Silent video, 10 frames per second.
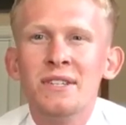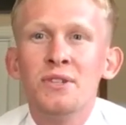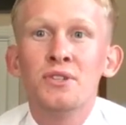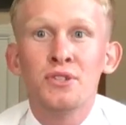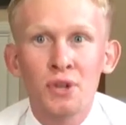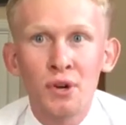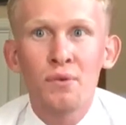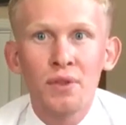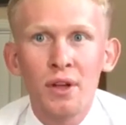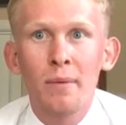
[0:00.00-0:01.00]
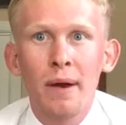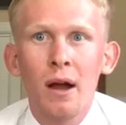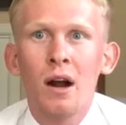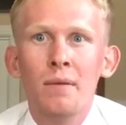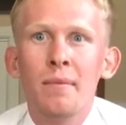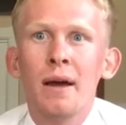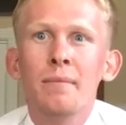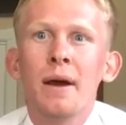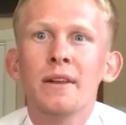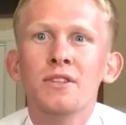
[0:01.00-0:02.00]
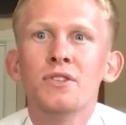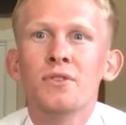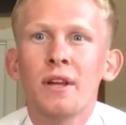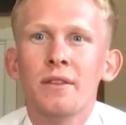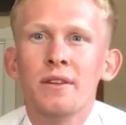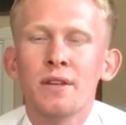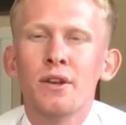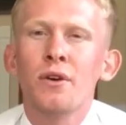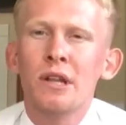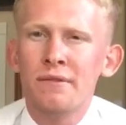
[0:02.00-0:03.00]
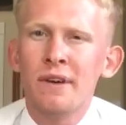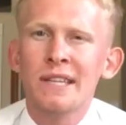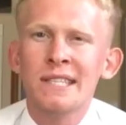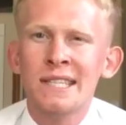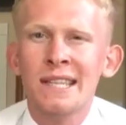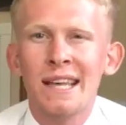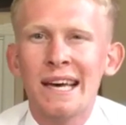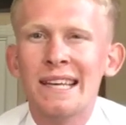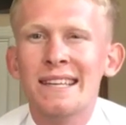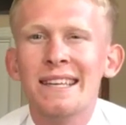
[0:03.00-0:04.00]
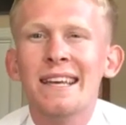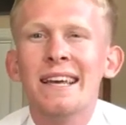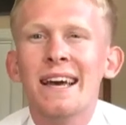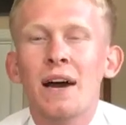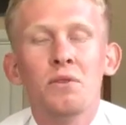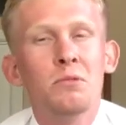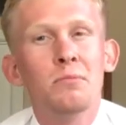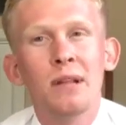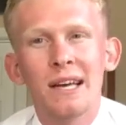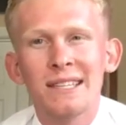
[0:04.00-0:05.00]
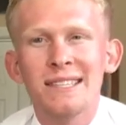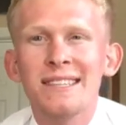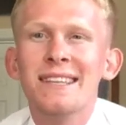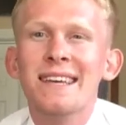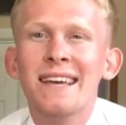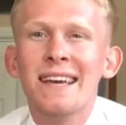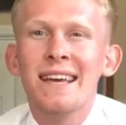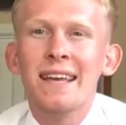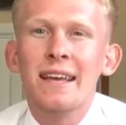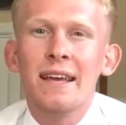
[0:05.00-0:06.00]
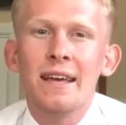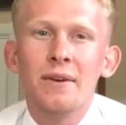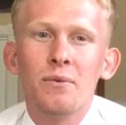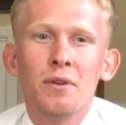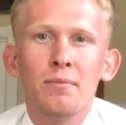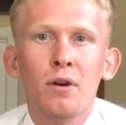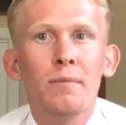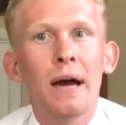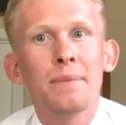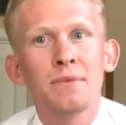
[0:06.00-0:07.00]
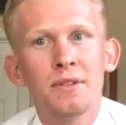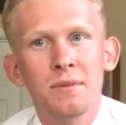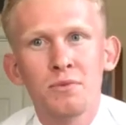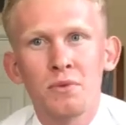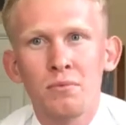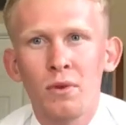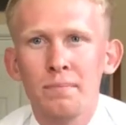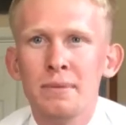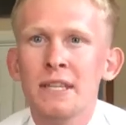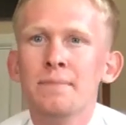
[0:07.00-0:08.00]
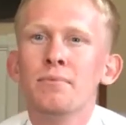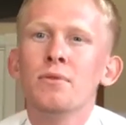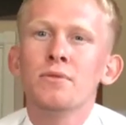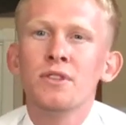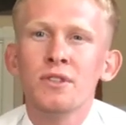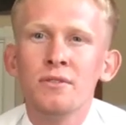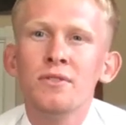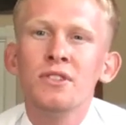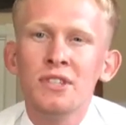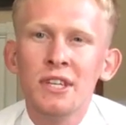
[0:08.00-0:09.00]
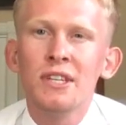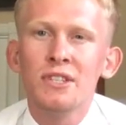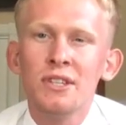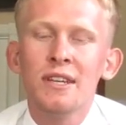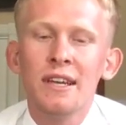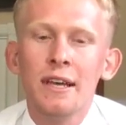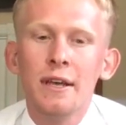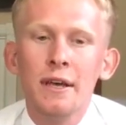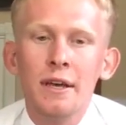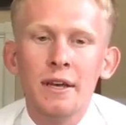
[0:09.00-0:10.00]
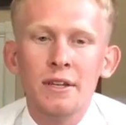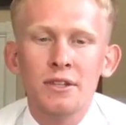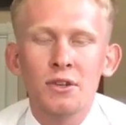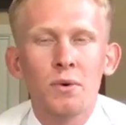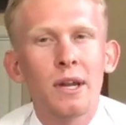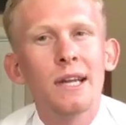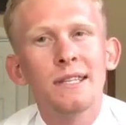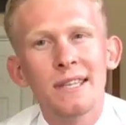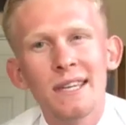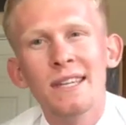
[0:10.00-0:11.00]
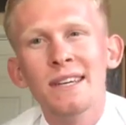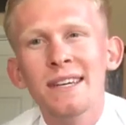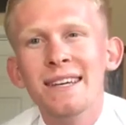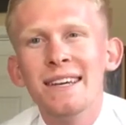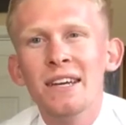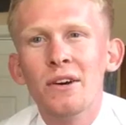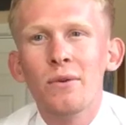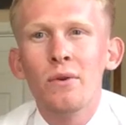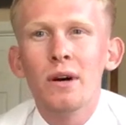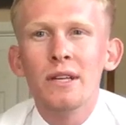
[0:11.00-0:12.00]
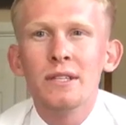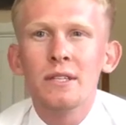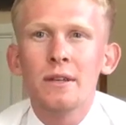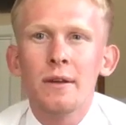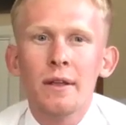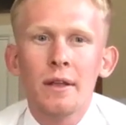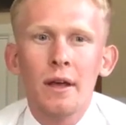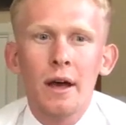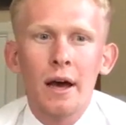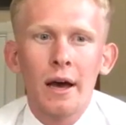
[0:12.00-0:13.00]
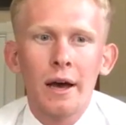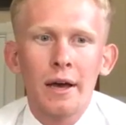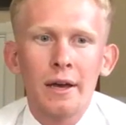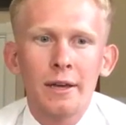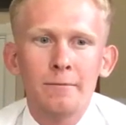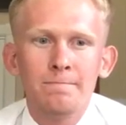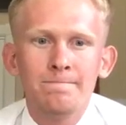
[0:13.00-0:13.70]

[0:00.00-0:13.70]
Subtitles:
to serve with all my heart, might, mind, and strength, because I know that if I did that, I would be blessed with more baptisms, with more people to teach. And so what I did was I